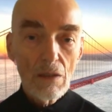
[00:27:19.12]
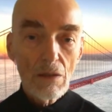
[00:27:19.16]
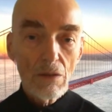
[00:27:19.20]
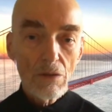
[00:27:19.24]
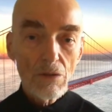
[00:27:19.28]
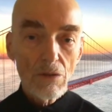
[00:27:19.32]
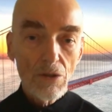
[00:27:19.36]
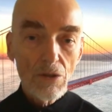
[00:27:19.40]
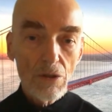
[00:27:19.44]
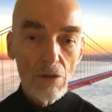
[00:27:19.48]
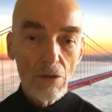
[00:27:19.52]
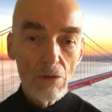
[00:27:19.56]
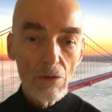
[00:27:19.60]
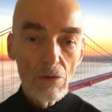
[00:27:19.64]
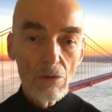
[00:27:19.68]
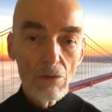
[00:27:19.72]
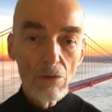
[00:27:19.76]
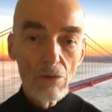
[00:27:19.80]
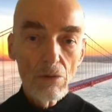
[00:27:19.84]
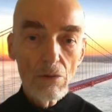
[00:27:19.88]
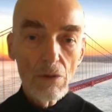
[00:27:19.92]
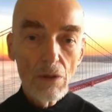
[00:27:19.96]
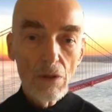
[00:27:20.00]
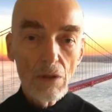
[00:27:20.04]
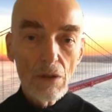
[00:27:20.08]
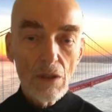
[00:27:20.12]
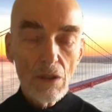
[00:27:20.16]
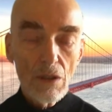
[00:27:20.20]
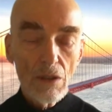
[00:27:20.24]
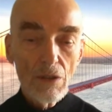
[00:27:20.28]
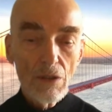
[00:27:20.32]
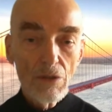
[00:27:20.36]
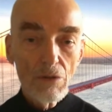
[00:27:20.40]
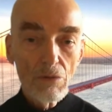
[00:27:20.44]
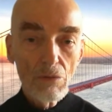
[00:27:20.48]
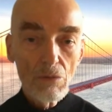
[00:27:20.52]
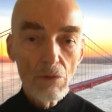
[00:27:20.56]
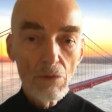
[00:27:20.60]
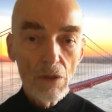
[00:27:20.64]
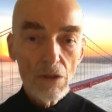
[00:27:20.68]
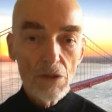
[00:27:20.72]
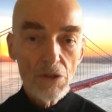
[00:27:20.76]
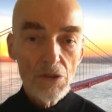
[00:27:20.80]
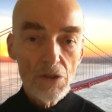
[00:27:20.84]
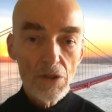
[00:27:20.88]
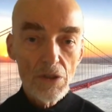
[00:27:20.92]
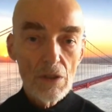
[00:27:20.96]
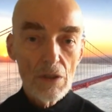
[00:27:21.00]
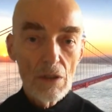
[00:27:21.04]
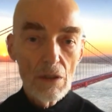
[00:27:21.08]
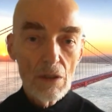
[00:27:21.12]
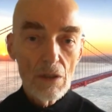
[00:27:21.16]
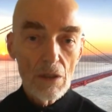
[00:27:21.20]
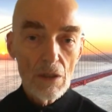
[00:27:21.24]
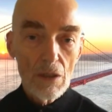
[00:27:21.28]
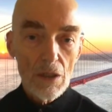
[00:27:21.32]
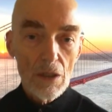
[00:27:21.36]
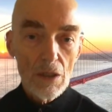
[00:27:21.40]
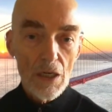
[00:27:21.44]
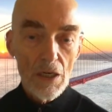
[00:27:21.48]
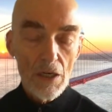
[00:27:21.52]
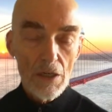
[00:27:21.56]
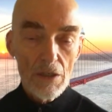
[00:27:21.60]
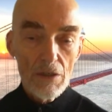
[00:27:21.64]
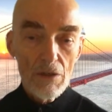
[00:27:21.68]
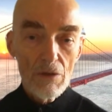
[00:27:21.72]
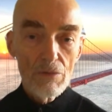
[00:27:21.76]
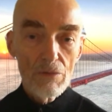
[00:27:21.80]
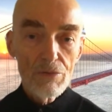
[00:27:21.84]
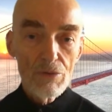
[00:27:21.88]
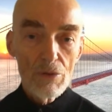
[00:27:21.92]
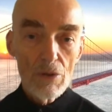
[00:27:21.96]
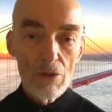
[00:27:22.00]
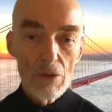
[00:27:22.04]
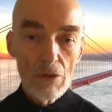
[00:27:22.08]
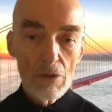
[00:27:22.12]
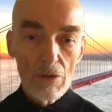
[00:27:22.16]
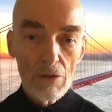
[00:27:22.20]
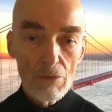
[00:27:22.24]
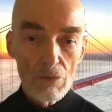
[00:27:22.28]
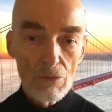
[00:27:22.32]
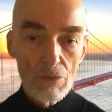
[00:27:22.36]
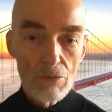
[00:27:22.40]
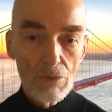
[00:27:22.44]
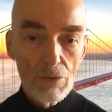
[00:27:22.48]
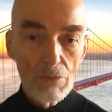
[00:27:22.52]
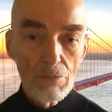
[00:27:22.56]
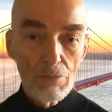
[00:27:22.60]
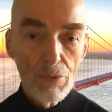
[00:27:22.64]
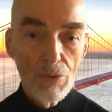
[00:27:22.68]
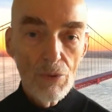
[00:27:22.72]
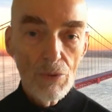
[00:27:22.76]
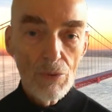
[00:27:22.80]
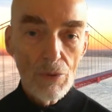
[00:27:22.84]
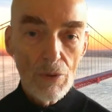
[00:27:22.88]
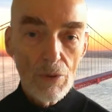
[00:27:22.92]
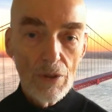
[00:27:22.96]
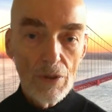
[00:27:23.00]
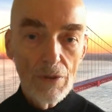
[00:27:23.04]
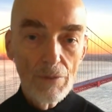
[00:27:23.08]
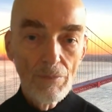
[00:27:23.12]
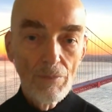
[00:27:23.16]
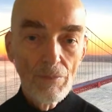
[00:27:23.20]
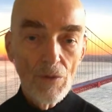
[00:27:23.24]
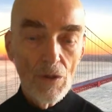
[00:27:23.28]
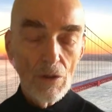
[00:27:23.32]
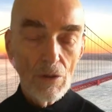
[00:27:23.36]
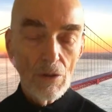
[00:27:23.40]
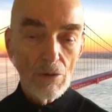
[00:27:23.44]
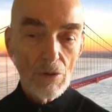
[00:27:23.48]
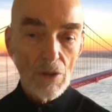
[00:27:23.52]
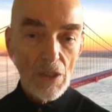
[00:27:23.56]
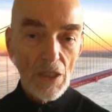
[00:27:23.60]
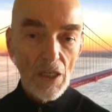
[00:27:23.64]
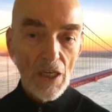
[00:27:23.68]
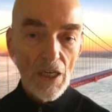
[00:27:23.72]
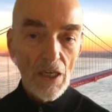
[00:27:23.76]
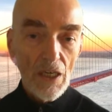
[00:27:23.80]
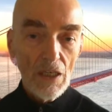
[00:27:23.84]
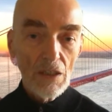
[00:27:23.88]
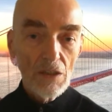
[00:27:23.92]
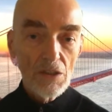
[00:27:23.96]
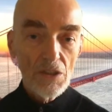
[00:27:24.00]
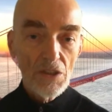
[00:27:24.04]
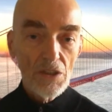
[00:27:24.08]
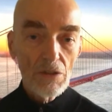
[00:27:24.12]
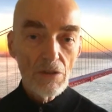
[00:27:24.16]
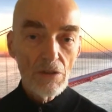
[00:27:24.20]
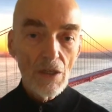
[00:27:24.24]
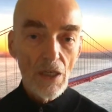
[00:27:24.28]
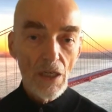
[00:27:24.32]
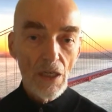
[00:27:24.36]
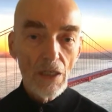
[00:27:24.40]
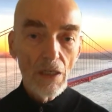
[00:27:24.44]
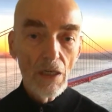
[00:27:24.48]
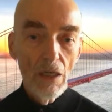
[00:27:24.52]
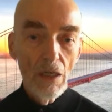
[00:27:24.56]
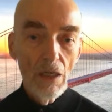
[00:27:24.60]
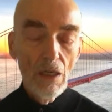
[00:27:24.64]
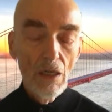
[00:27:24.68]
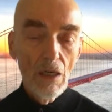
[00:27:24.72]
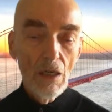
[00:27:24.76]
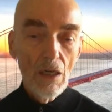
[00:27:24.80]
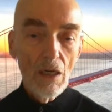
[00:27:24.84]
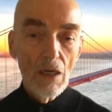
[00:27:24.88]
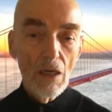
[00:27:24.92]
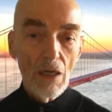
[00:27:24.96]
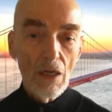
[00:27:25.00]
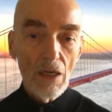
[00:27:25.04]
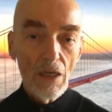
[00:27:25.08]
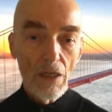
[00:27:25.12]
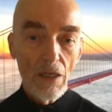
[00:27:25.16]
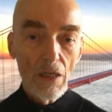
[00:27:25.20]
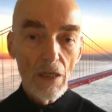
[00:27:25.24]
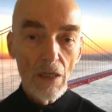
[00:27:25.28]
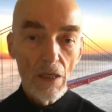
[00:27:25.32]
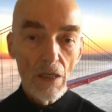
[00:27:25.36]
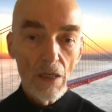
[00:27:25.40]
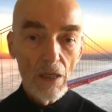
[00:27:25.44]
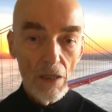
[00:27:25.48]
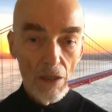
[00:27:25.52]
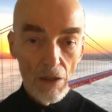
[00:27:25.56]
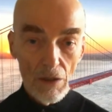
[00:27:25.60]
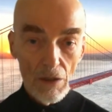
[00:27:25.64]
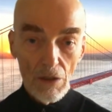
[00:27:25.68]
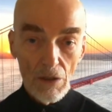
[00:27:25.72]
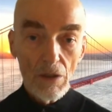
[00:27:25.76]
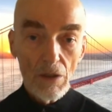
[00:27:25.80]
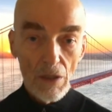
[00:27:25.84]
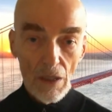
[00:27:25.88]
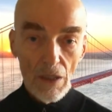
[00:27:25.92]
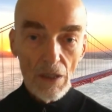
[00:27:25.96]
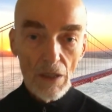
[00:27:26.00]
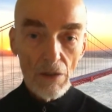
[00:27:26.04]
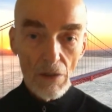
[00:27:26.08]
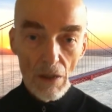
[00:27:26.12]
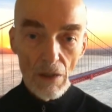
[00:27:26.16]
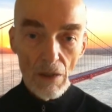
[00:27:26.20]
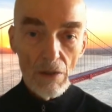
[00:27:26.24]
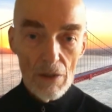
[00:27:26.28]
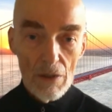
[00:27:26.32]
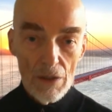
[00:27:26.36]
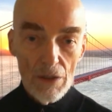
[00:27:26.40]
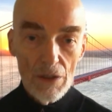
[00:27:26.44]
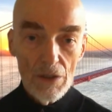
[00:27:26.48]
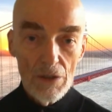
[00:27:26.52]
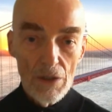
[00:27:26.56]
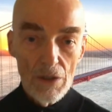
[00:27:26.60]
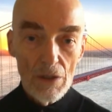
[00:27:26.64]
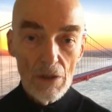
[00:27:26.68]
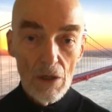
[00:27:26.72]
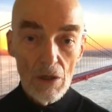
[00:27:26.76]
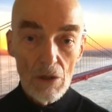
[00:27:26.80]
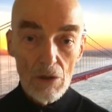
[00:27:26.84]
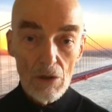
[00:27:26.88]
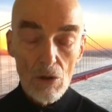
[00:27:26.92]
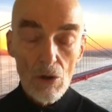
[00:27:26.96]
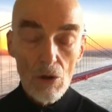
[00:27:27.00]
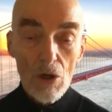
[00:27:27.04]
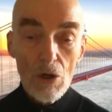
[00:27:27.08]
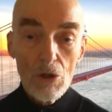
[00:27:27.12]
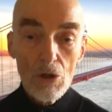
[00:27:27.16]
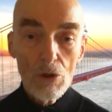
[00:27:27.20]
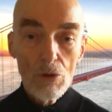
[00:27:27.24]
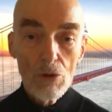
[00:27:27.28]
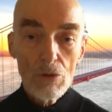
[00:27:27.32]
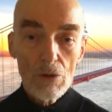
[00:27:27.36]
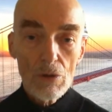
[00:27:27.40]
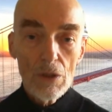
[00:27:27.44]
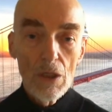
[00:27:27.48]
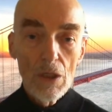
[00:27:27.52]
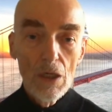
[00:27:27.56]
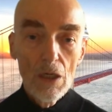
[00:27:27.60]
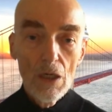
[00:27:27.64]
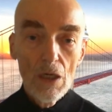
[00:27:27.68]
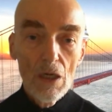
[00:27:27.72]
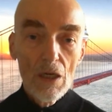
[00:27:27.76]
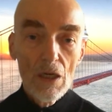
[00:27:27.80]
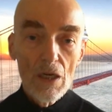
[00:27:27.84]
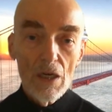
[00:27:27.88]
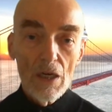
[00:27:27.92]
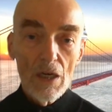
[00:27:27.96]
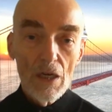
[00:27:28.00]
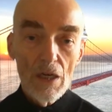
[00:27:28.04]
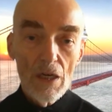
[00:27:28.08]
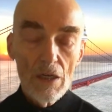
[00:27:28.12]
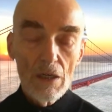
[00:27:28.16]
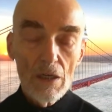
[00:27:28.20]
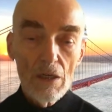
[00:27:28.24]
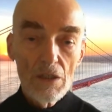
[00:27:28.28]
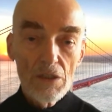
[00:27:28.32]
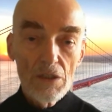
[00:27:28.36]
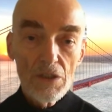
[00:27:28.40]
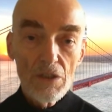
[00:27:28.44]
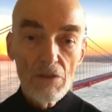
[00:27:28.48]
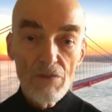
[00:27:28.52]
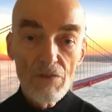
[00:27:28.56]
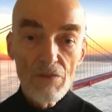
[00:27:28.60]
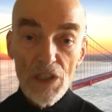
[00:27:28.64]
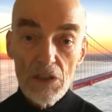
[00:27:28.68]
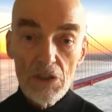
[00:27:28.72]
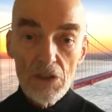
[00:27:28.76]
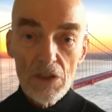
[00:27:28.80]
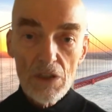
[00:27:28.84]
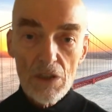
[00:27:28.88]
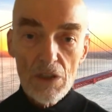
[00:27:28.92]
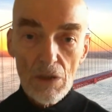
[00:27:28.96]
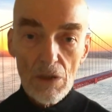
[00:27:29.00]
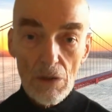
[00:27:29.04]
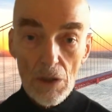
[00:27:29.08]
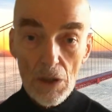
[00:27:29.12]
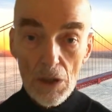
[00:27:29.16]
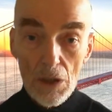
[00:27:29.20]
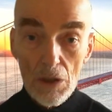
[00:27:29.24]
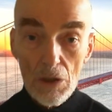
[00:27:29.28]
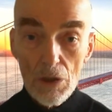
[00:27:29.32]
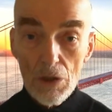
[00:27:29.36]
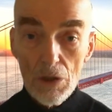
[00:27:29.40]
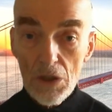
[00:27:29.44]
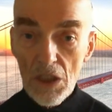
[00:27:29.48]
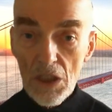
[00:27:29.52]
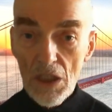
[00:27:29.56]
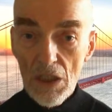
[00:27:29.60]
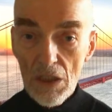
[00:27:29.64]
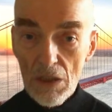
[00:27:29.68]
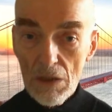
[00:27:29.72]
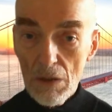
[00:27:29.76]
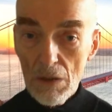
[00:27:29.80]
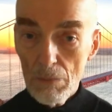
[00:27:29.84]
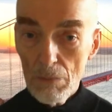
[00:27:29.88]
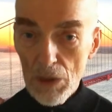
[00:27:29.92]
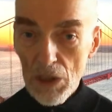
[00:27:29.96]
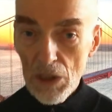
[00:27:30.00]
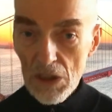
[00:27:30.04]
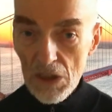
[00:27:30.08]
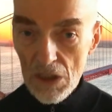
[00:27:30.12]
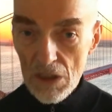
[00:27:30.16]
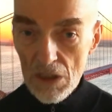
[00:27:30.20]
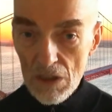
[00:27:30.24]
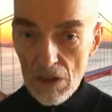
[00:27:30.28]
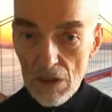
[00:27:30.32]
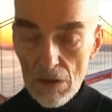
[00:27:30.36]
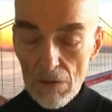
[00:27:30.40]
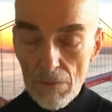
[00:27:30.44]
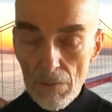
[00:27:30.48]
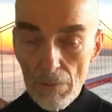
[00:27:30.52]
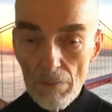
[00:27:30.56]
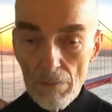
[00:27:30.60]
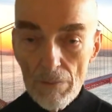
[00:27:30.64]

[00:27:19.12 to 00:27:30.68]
So it was a kind of report or a case that in a law court, a defense attorney could take to pieces.